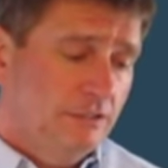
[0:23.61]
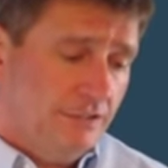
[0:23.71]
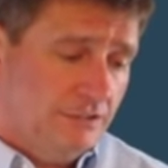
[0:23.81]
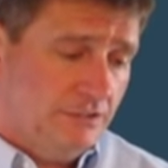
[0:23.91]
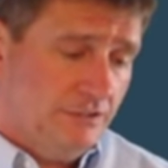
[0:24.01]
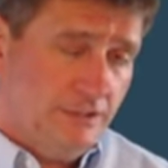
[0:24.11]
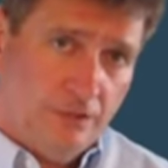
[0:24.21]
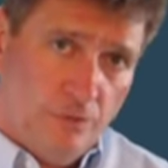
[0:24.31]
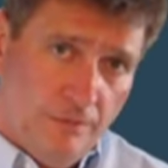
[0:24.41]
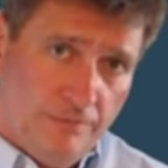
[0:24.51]
does the
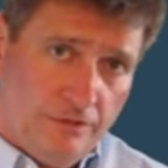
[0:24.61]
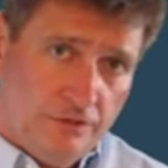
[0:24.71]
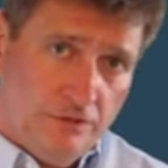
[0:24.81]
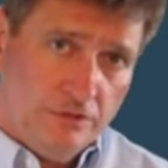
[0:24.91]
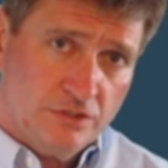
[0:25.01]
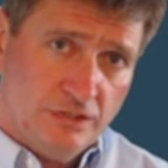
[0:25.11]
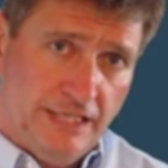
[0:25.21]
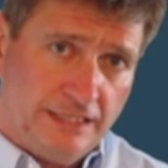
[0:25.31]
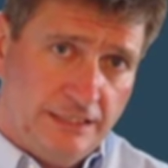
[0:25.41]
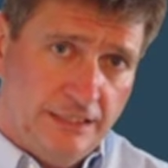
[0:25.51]
equipment you
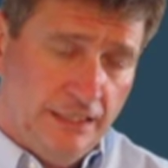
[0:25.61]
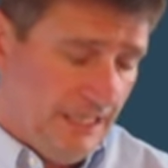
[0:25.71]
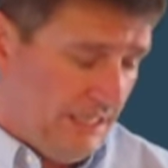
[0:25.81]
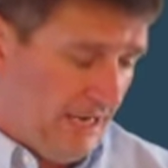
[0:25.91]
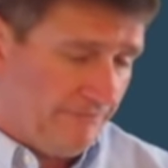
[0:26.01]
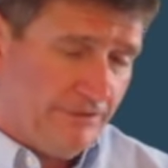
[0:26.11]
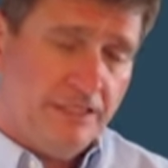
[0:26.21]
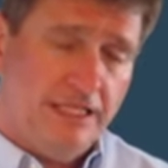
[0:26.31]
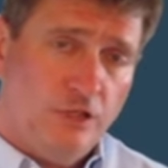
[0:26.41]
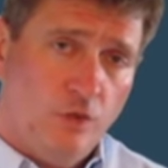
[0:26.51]
selected and
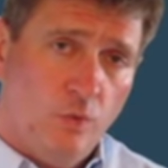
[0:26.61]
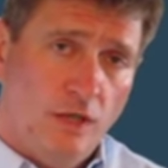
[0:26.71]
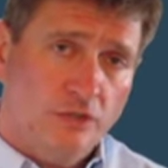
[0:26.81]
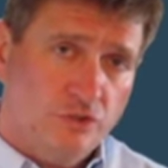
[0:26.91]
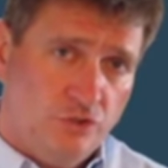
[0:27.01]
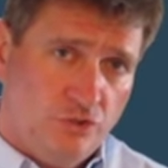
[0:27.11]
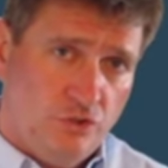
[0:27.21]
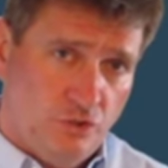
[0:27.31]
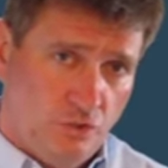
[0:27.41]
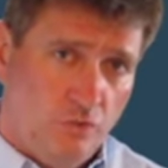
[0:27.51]
everything you want to
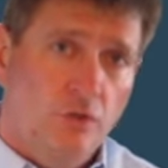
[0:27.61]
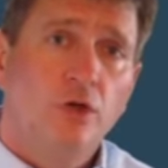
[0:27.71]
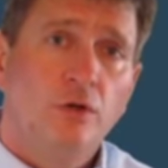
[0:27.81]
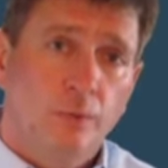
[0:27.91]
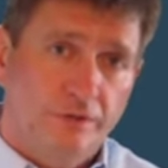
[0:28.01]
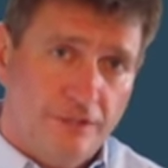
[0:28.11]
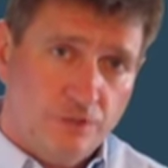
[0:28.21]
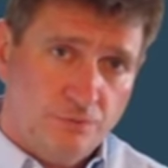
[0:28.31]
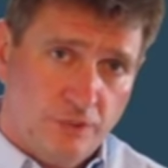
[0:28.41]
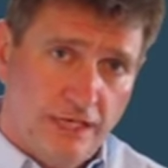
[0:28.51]
do with
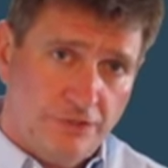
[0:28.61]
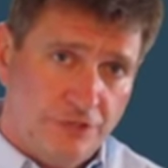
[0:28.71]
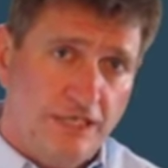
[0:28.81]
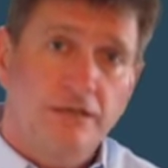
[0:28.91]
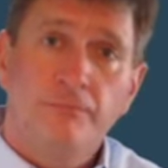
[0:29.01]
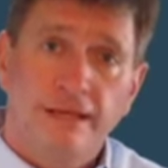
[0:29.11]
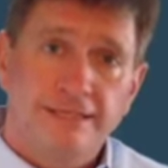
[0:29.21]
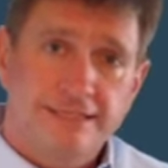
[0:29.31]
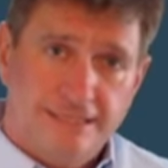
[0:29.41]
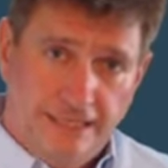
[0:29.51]
this project
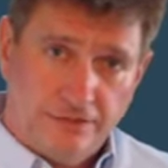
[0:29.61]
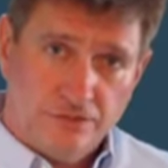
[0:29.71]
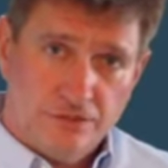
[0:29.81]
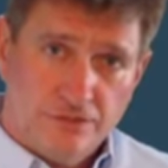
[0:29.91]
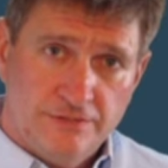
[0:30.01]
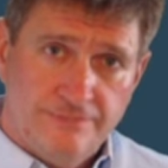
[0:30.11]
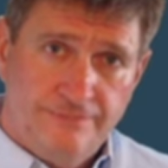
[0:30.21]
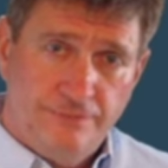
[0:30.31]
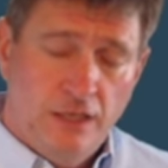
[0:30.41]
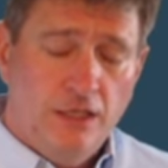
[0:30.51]
make sense?
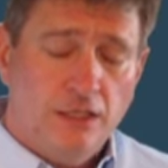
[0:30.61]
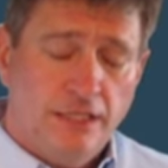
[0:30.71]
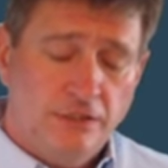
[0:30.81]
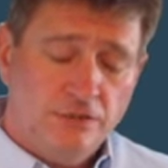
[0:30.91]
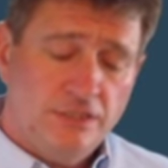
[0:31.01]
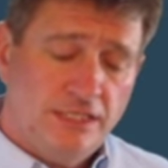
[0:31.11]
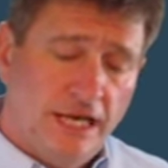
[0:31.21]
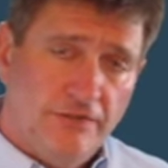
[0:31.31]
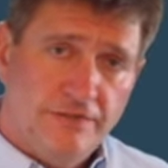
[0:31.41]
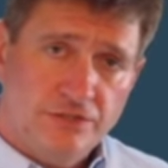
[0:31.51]
Can you see
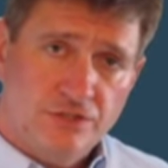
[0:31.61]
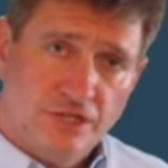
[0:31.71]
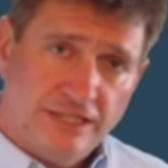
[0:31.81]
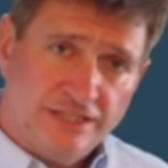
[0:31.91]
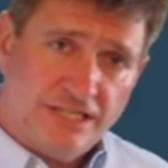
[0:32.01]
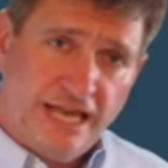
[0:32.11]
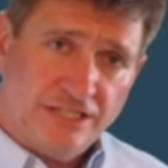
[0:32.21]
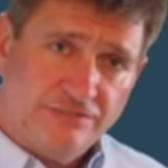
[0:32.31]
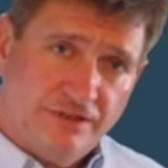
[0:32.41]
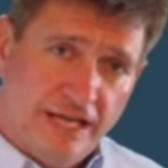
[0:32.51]
how this is going to
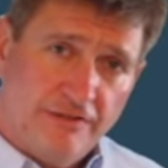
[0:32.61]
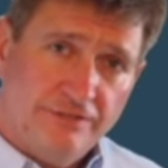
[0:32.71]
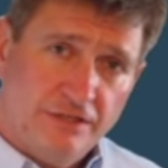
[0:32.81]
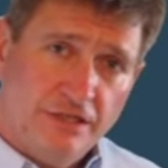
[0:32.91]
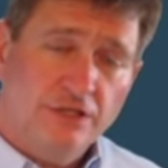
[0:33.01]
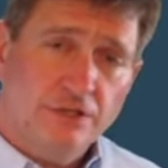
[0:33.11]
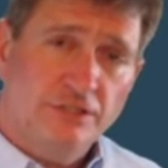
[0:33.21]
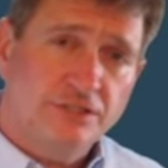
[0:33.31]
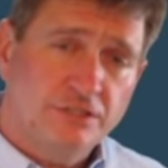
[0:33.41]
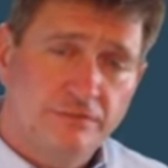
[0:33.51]
satisfy everything on your
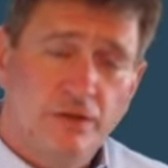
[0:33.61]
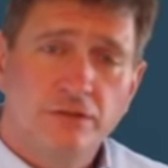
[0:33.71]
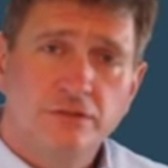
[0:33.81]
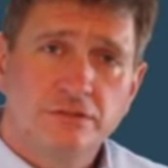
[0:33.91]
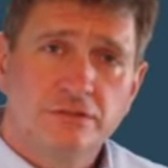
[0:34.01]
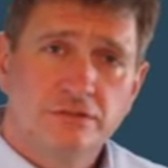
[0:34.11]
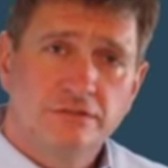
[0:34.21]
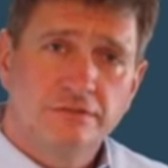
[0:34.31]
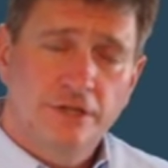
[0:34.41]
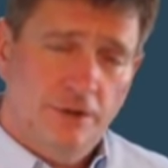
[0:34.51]
list of goals?
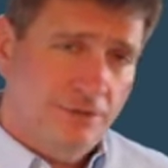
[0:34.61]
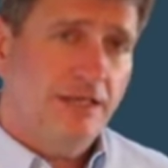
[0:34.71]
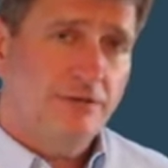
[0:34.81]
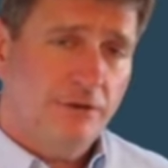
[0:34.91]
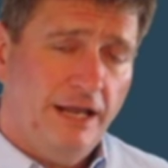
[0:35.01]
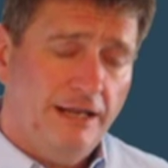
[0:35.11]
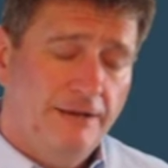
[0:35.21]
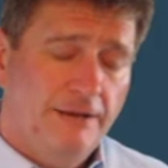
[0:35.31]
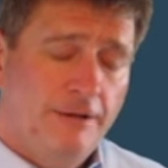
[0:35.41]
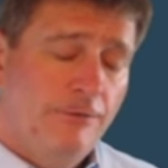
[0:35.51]
Okay, great.
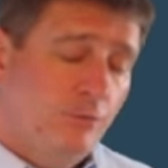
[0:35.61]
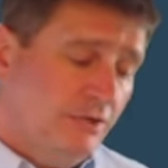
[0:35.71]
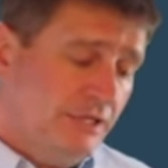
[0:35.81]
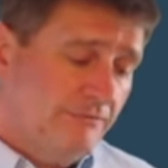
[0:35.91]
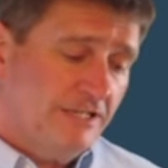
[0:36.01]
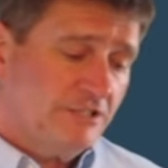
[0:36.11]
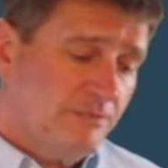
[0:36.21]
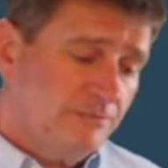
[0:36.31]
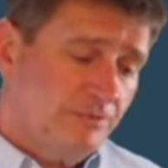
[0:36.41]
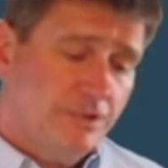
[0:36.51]
Well, the
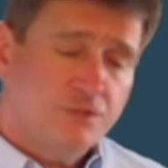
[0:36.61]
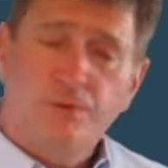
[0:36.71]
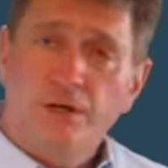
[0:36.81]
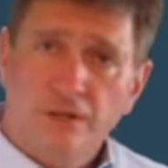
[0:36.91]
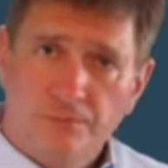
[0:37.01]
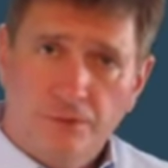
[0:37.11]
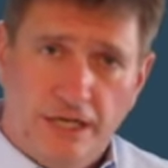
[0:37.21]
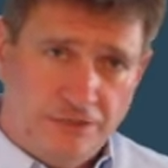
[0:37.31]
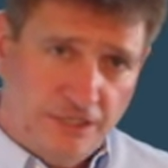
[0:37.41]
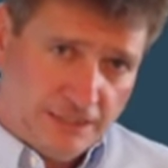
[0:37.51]
investment for this part of the
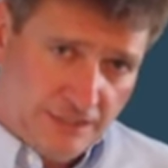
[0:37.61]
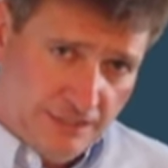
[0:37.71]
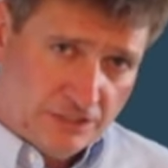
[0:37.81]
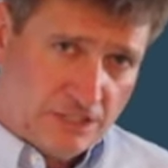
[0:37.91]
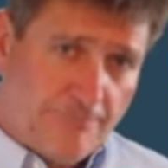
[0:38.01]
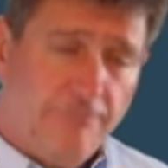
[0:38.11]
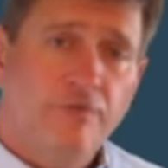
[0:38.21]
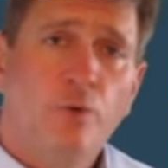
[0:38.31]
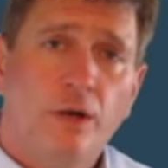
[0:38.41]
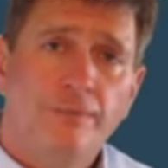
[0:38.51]
project and this type of
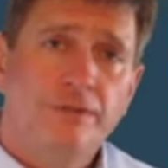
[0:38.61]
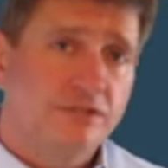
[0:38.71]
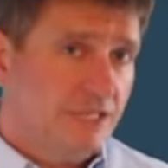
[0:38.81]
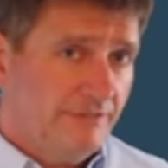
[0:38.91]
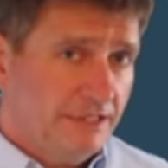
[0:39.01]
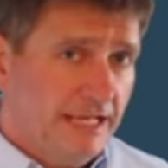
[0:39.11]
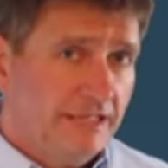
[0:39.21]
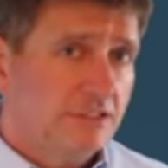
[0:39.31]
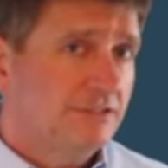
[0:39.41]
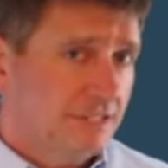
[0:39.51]
equipment is
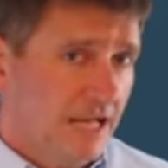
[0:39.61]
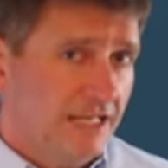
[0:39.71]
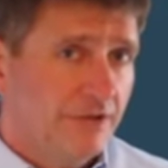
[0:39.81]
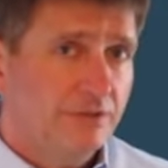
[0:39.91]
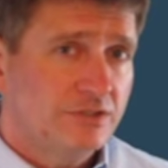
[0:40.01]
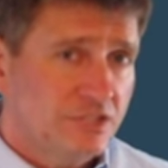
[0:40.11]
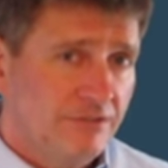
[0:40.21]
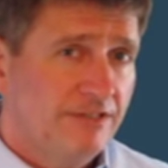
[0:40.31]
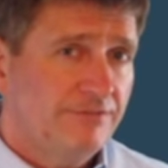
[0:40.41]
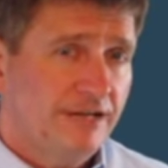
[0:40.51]

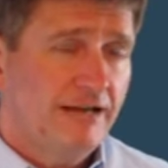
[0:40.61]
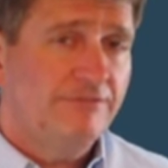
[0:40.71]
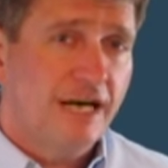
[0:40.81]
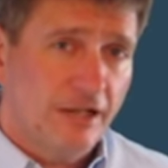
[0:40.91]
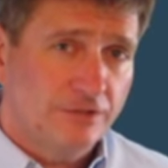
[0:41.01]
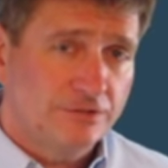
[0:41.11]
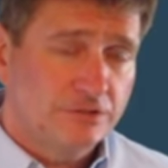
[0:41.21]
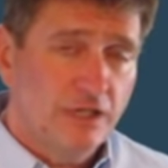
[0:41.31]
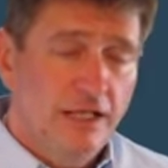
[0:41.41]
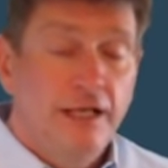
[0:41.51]

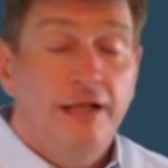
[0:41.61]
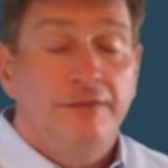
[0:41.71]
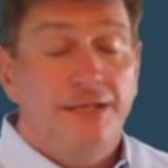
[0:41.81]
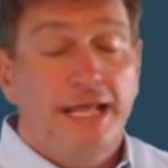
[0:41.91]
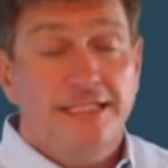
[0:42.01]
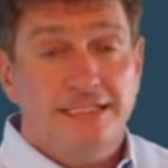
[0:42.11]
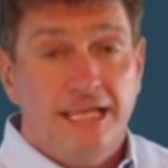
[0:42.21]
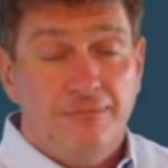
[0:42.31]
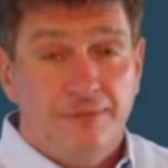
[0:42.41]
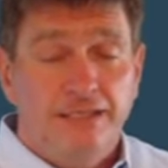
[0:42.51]
$7,975. The next
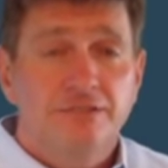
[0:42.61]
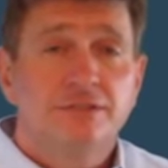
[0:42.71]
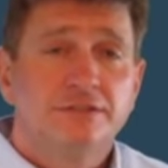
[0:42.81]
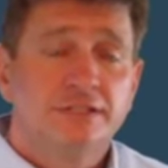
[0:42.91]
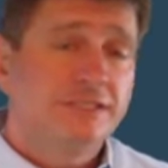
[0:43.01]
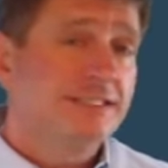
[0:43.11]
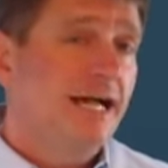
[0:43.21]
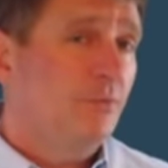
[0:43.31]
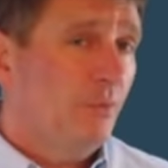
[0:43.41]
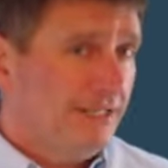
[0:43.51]
step is to
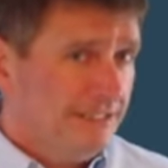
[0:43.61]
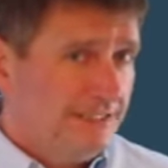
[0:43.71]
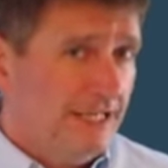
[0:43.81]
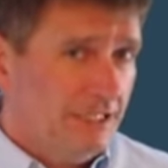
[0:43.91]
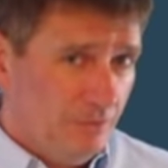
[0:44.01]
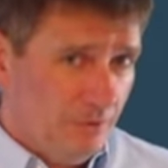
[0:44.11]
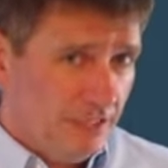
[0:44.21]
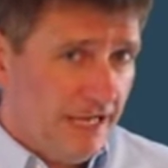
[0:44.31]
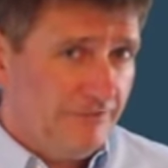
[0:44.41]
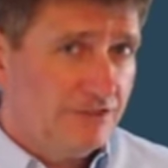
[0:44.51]
decide what day you
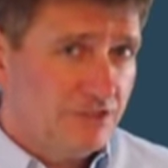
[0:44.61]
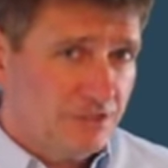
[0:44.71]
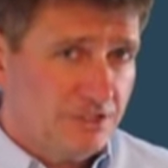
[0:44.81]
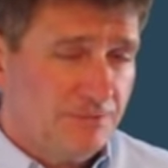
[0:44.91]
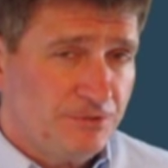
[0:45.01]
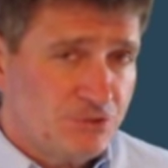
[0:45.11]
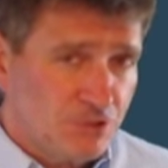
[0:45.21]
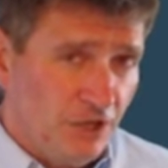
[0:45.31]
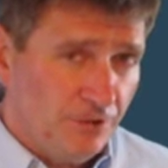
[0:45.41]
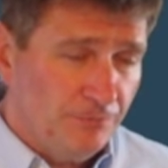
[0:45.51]
want to have the system
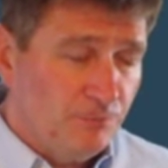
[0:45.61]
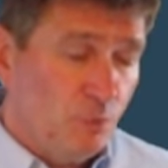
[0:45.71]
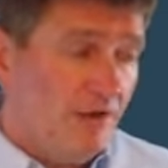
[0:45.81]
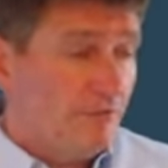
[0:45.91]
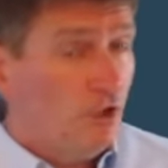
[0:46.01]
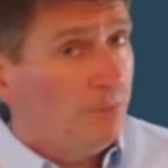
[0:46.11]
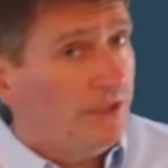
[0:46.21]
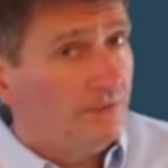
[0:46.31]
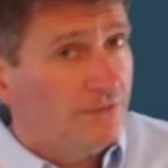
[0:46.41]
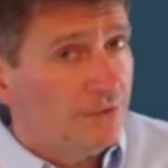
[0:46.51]
installed. We have an
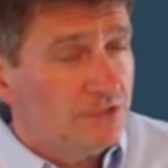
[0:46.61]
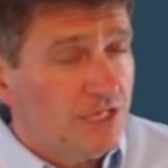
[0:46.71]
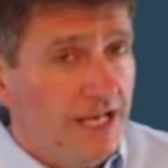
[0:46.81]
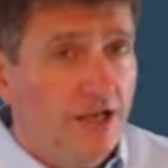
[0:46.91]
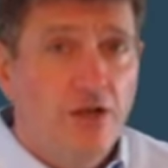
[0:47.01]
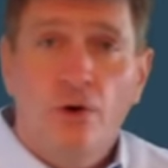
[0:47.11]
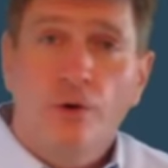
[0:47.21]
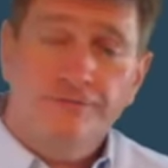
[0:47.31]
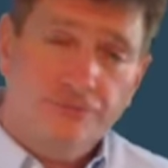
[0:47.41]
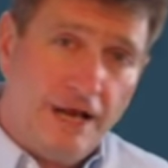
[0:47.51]
opening Thursday
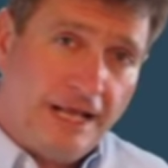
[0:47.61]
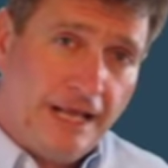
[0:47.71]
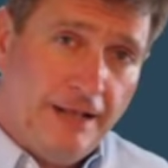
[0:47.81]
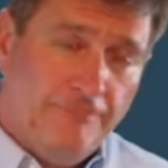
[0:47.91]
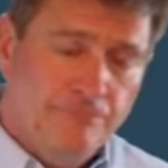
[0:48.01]
or Friday.